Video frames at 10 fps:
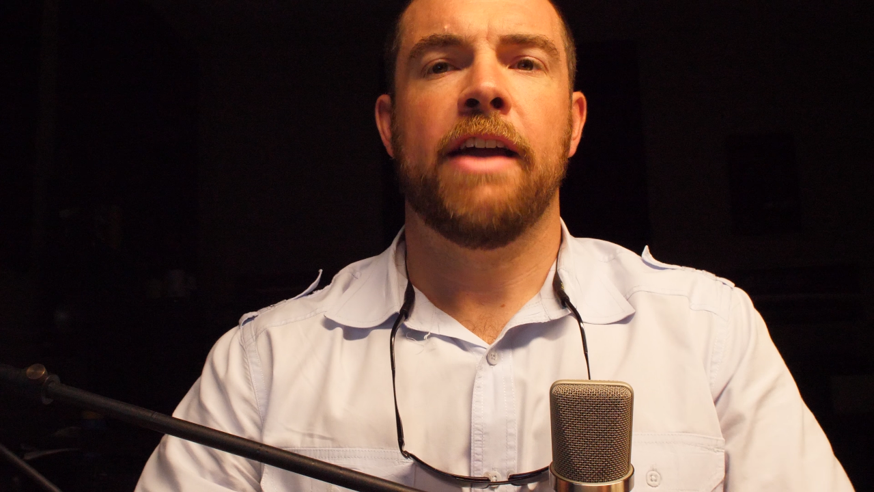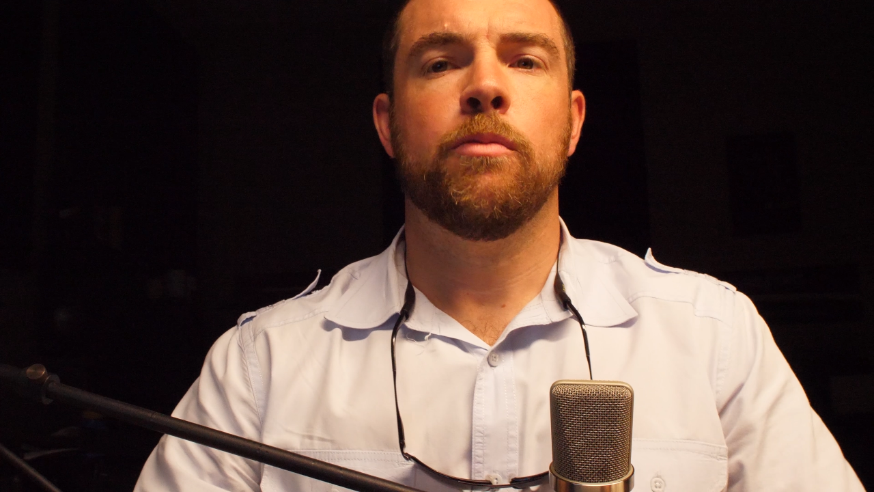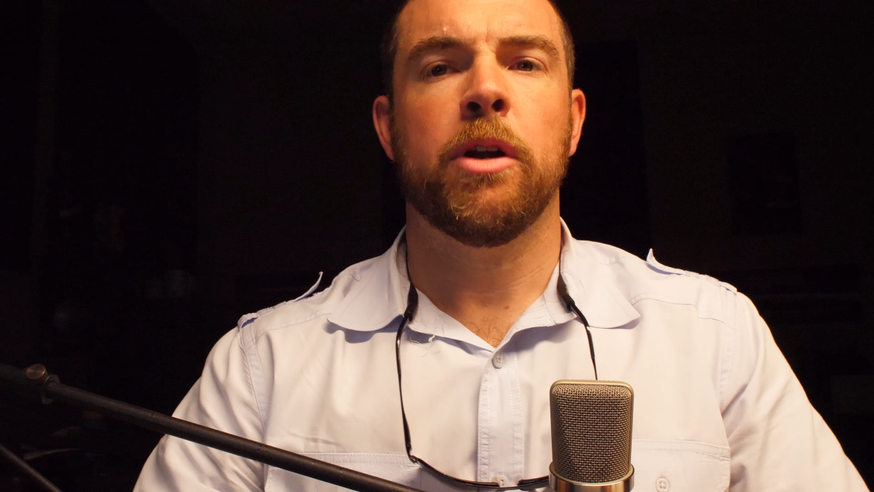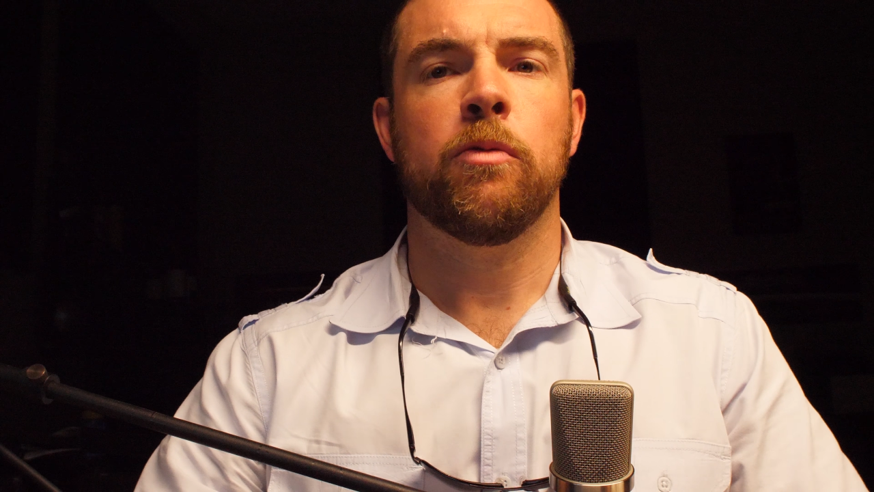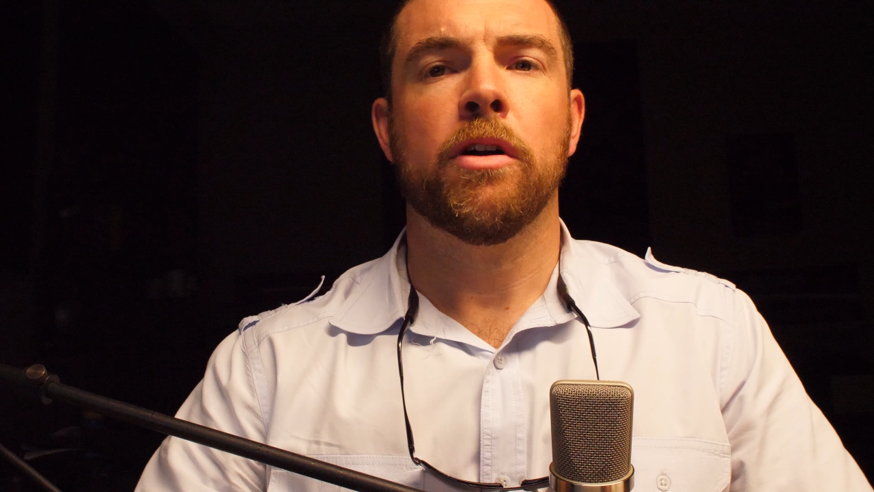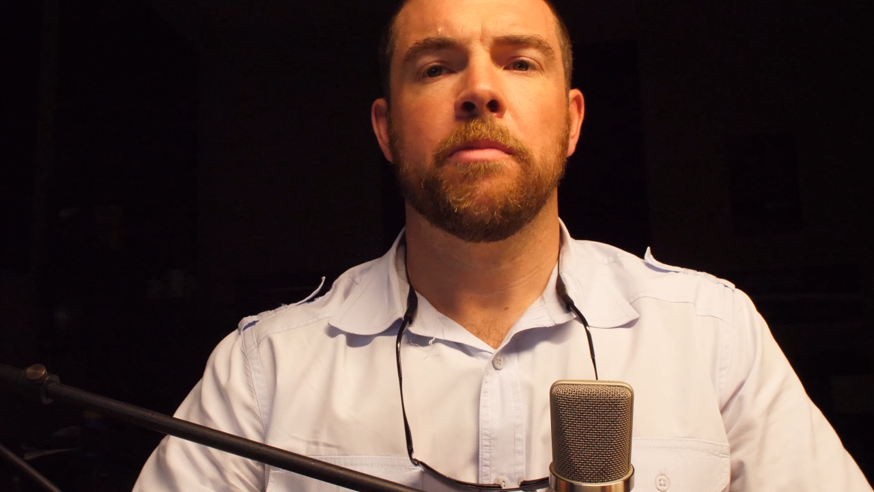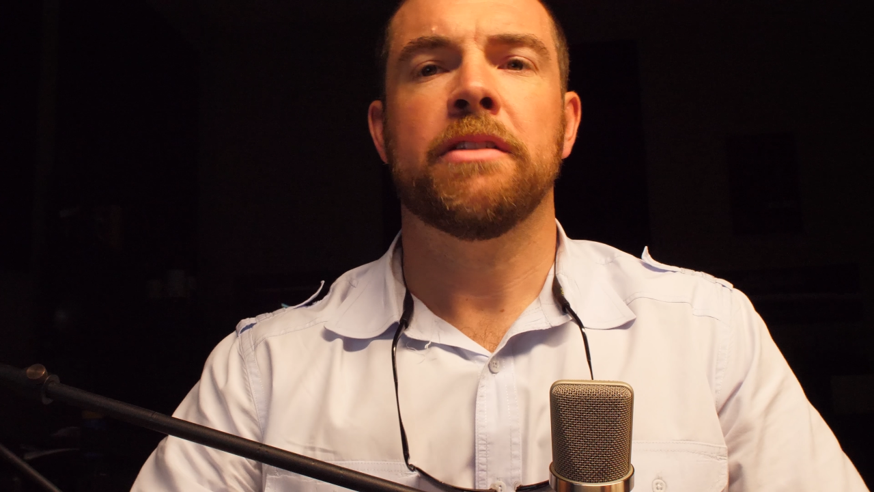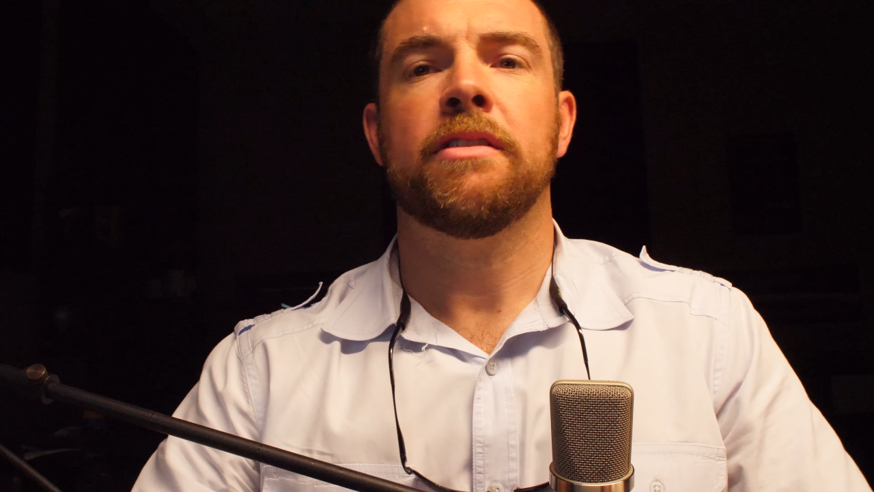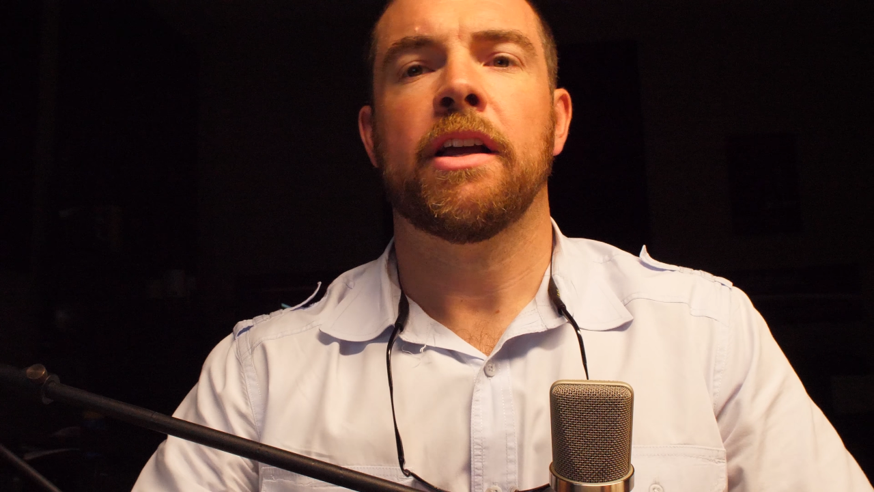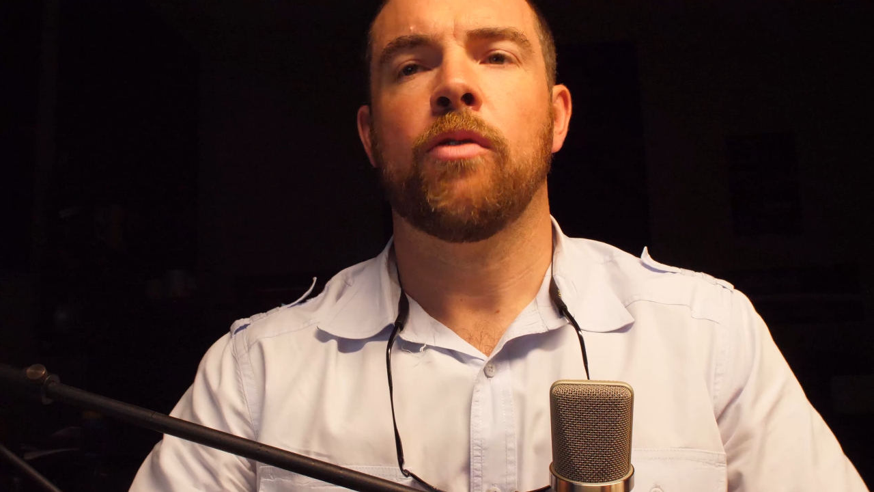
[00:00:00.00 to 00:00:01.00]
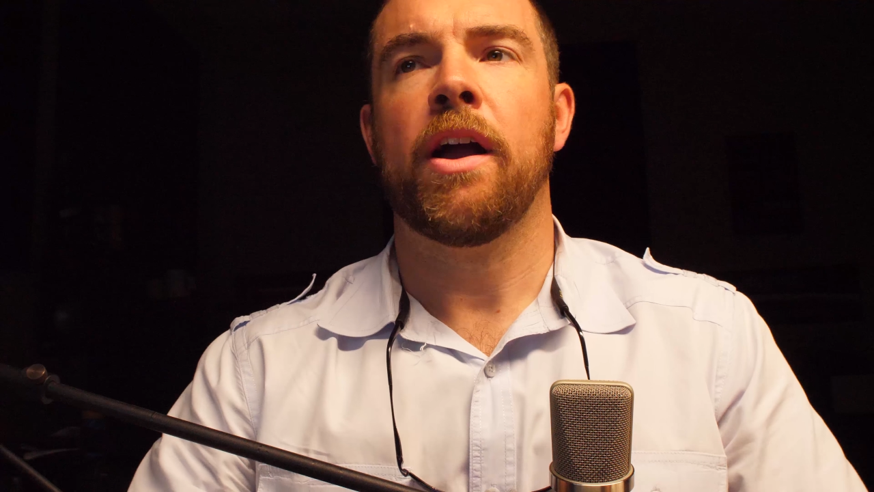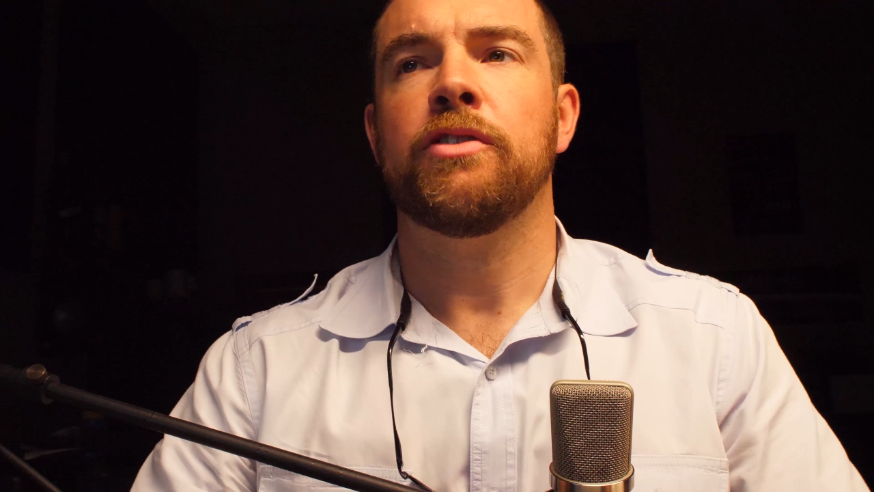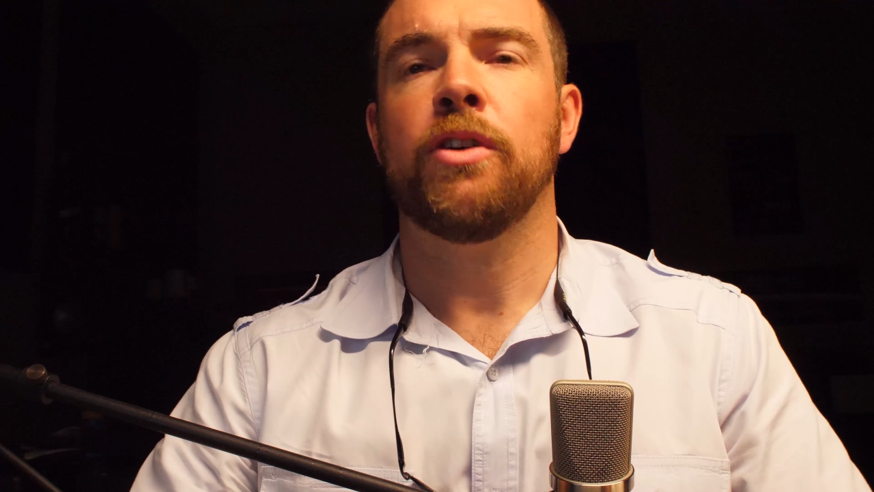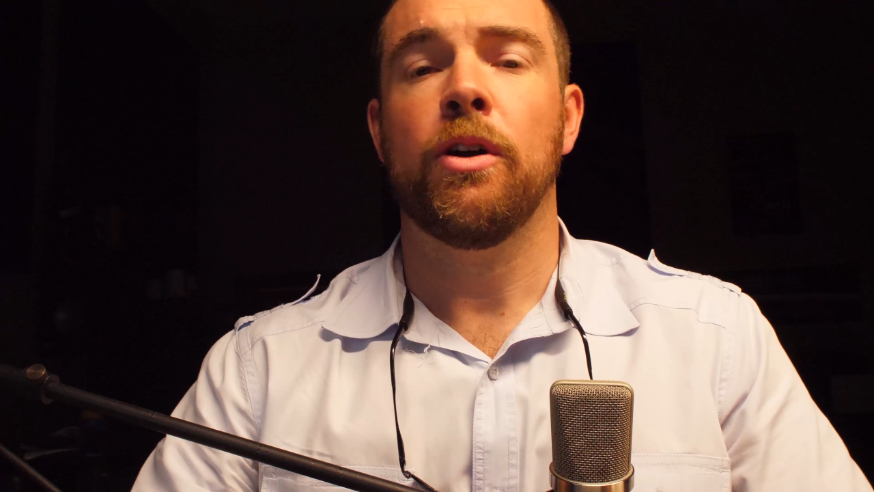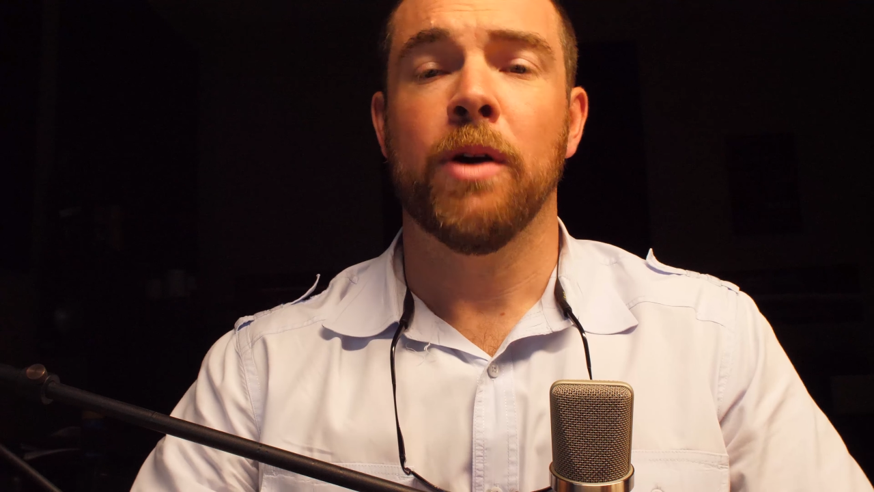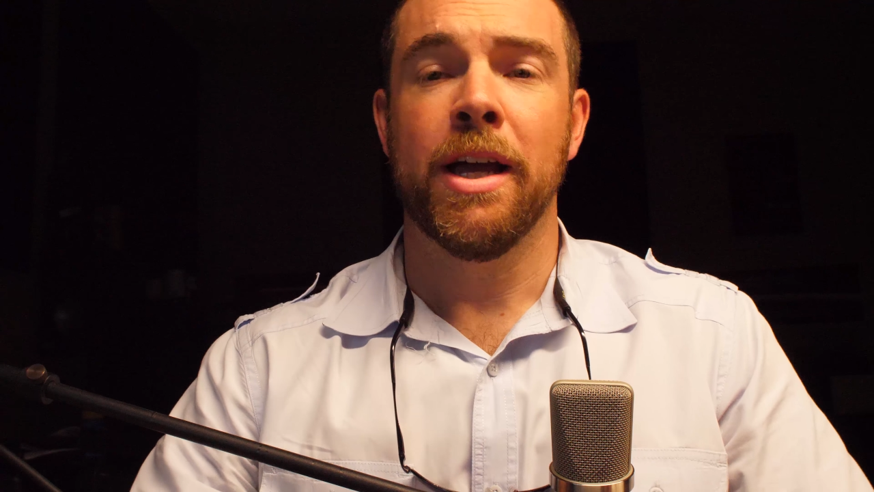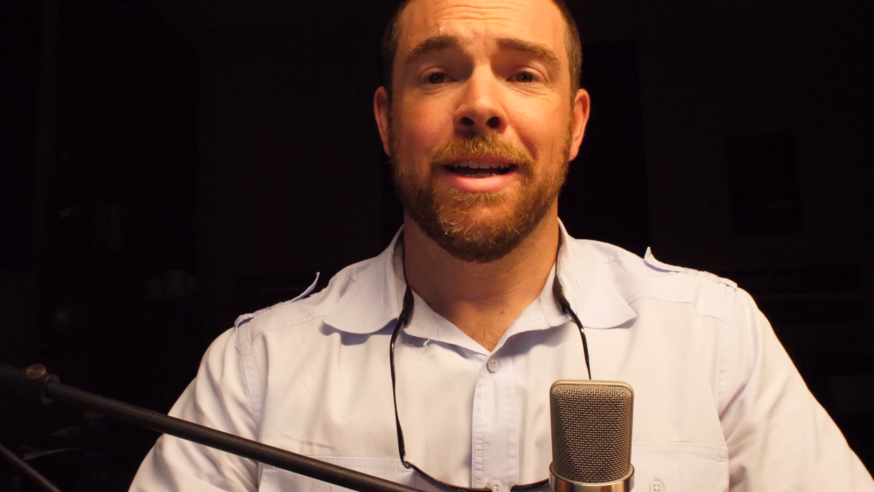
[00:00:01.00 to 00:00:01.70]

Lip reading: Everybody, welcome to Inside Craft Show.